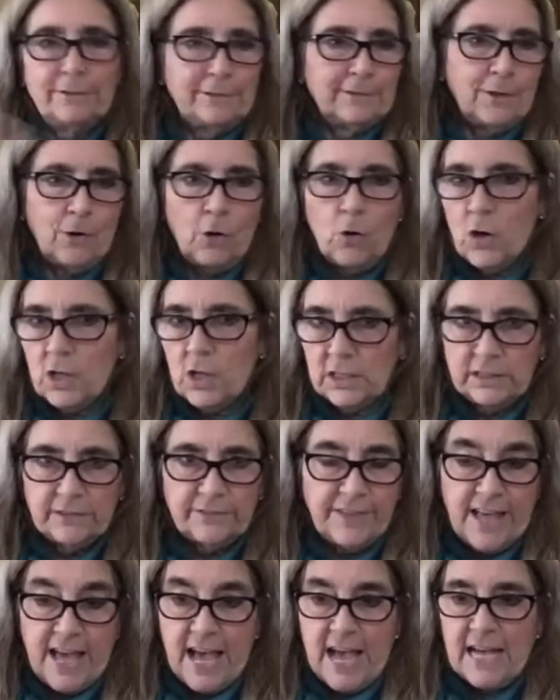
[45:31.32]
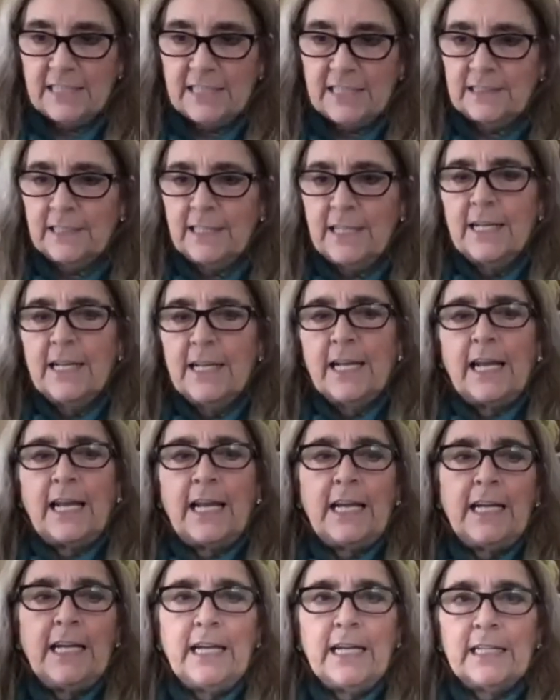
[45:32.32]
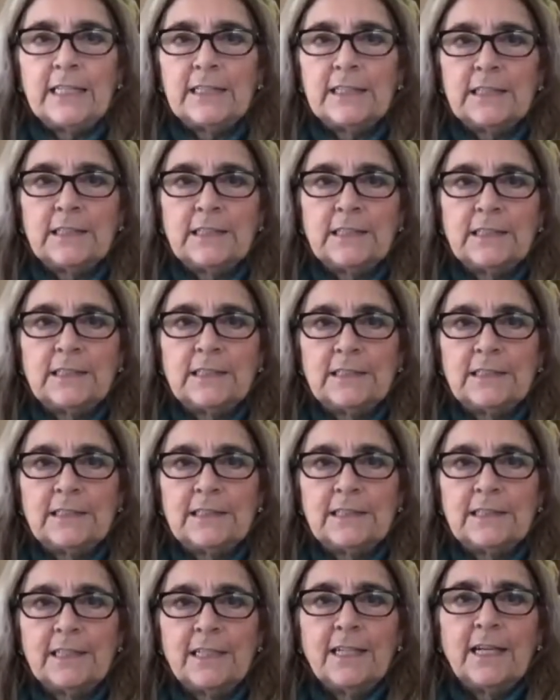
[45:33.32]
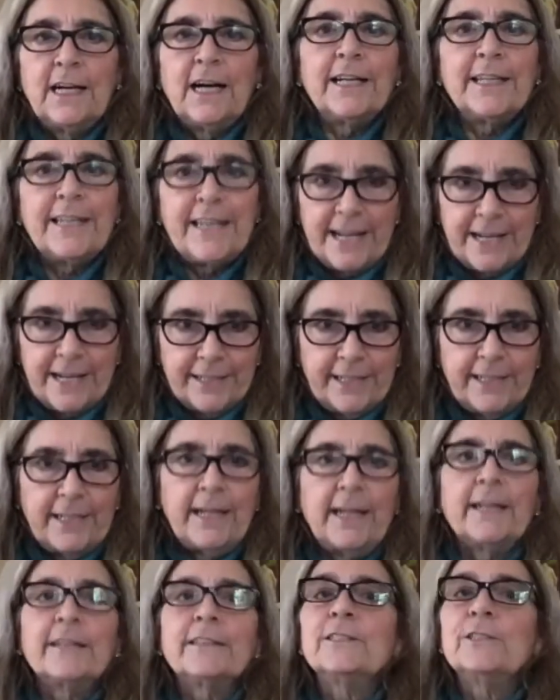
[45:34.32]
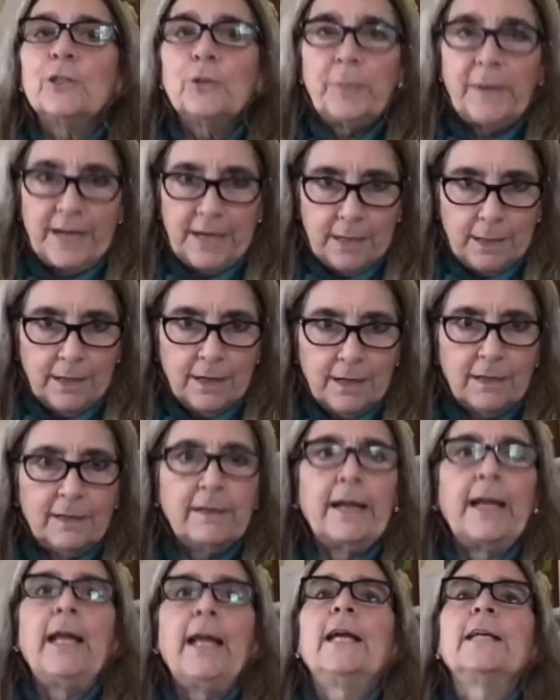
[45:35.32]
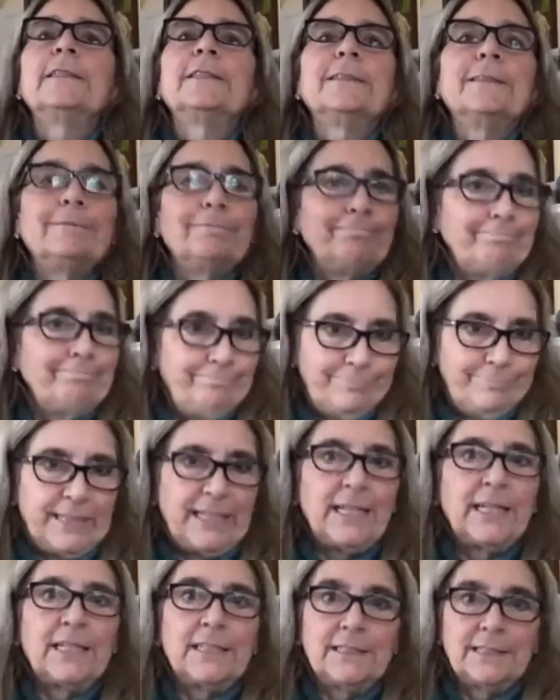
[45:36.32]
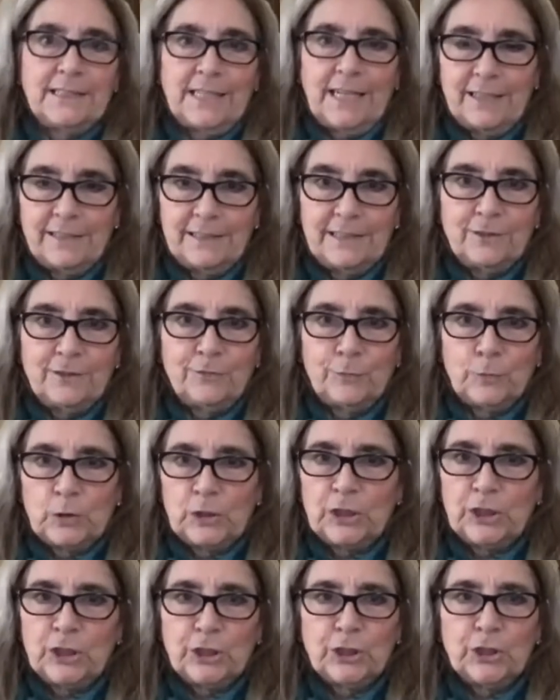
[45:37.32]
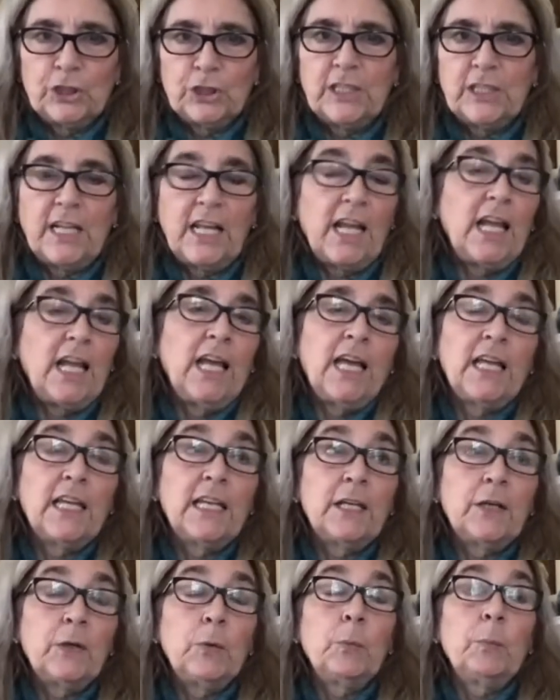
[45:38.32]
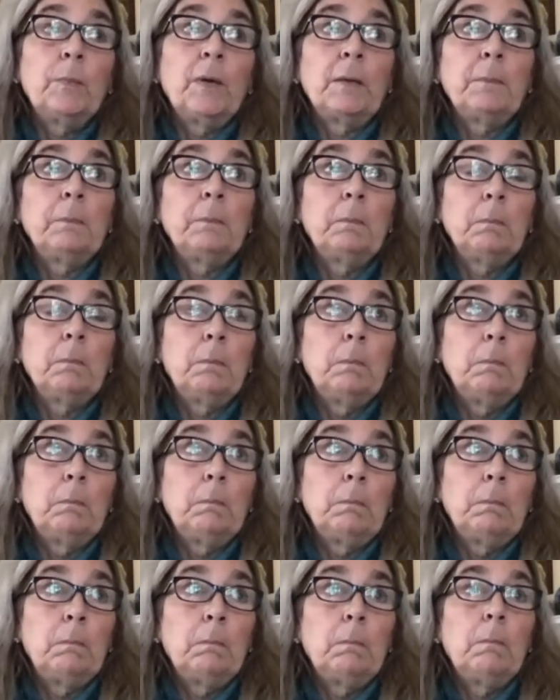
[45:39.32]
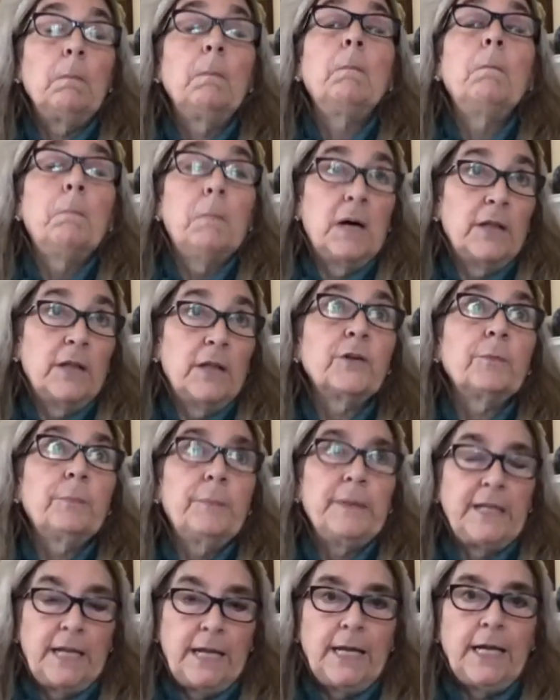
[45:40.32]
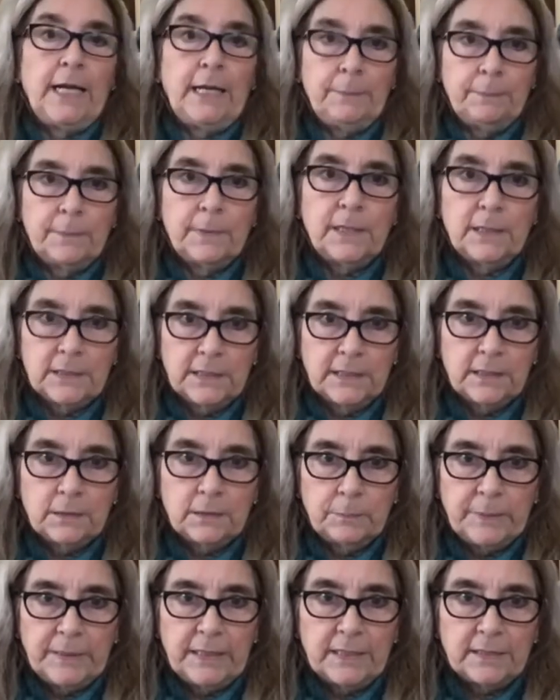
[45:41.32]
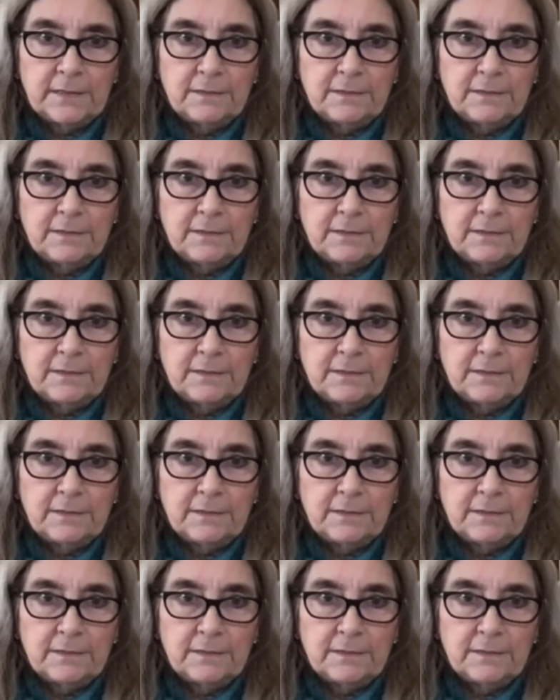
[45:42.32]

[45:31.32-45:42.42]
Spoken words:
all of that, and a nanny and an au pair. And because I had these 4 children, and my mother became a little bit